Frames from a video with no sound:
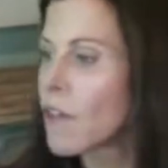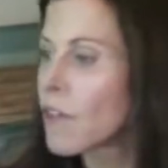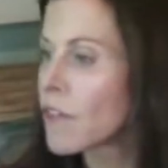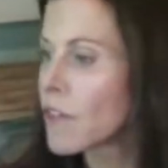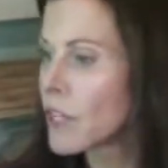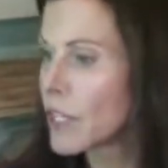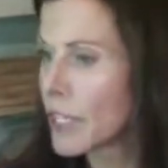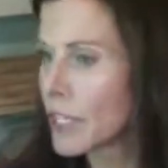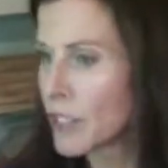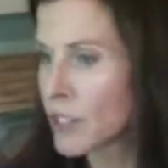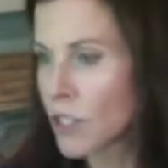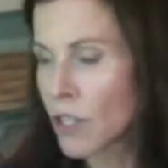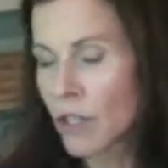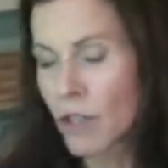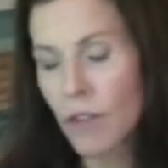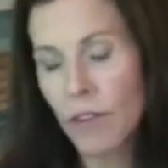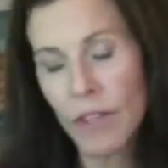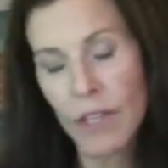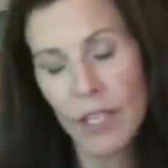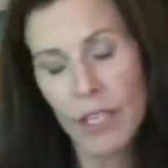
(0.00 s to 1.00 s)

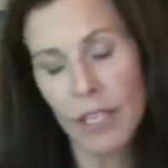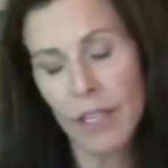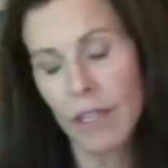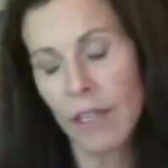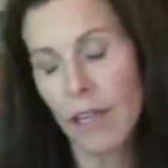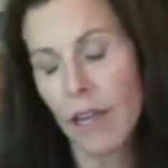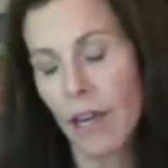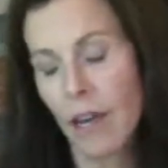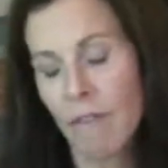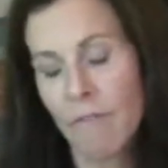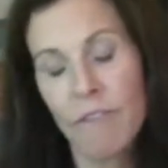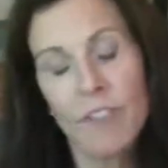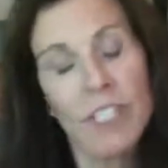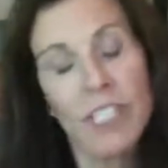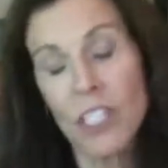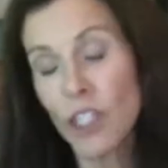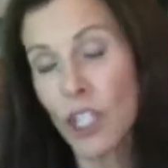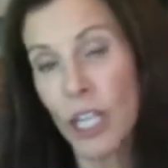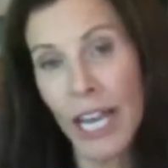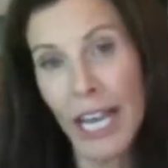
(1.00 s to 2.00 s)
the
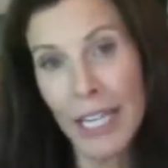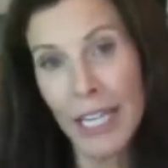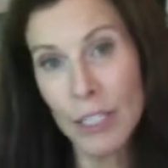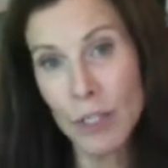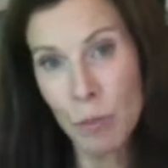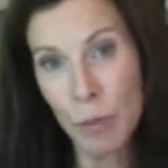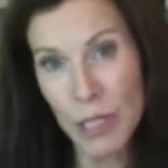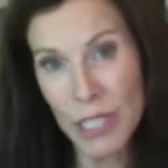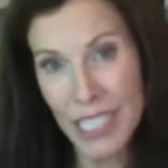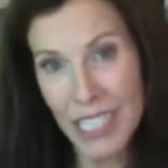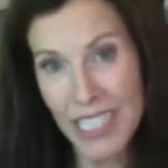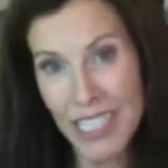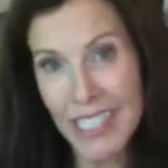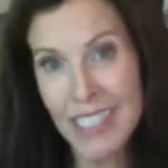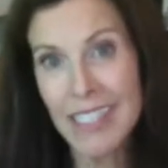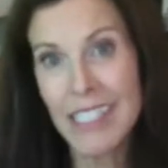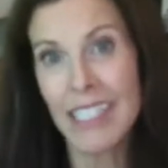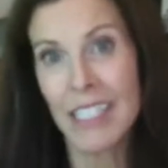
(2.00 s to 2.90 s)
physician expertise